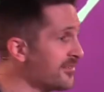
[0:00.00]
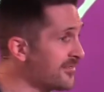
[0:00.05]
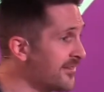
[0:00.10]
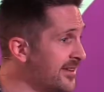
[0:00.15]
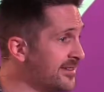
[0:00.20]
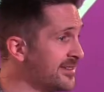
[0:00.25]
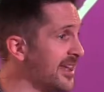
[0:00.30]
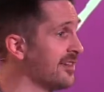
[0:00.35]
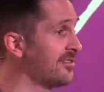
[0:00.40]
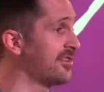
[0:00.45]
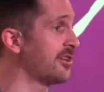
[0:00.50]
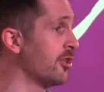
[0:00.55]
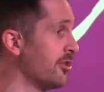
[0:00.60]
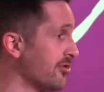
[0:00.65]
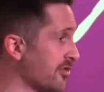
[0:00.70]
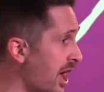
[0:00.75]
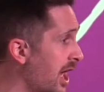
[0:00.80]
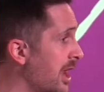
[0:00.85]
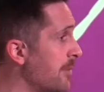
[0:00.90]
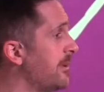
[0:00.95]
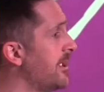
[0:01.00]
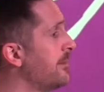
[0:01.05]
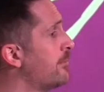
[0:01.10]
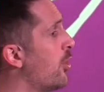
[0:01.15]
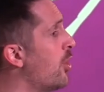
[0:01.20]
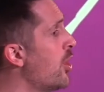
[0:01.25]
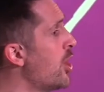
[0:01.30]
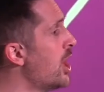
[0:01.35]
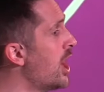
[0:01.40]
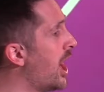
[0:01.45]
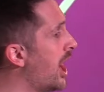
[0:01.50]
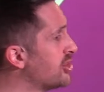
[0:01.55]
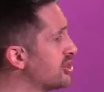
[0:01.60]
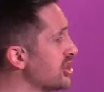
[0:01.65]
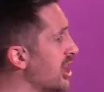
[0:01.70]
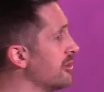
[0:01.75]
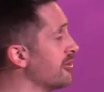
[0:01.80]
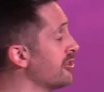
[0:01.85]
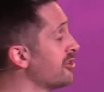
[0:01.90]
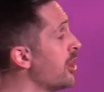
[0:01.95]
That's fantastic. Those kind of people are
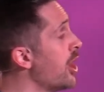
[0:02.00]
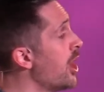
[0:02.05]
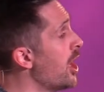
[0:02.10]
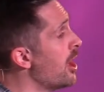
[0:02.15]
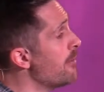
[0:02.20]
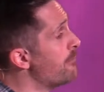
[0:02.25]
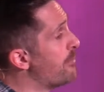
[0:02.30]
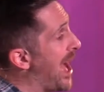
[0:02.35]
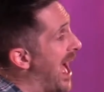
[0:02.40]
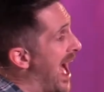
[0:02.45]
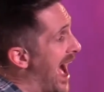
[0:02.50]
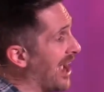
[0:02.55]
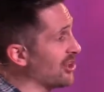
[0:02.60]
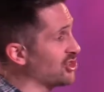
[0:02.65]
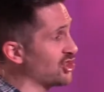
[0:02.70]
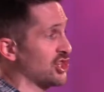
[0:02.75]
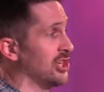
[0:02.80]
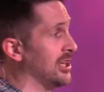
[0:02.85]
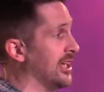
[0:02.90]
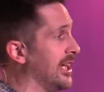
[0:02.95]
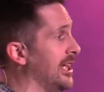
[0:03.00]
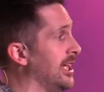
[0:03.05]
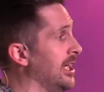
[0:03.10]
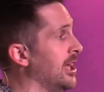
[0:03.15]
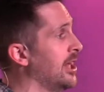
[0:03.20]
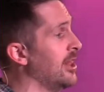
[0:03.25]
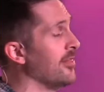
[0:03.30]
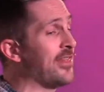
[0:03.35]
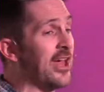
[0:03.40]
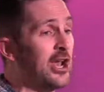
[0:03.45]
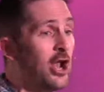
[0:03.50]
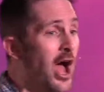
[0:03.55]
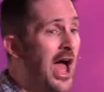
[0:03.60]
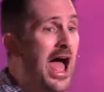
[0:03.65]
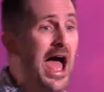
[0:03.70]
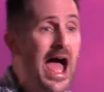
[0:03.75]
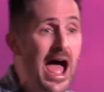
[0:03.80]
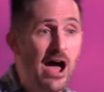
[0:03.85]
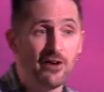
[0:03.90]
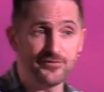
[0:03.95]
generous. But actually, they don't
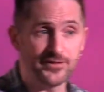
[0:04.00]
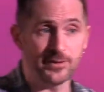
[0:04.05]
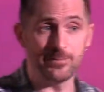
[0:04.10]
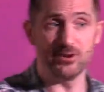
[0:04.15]
have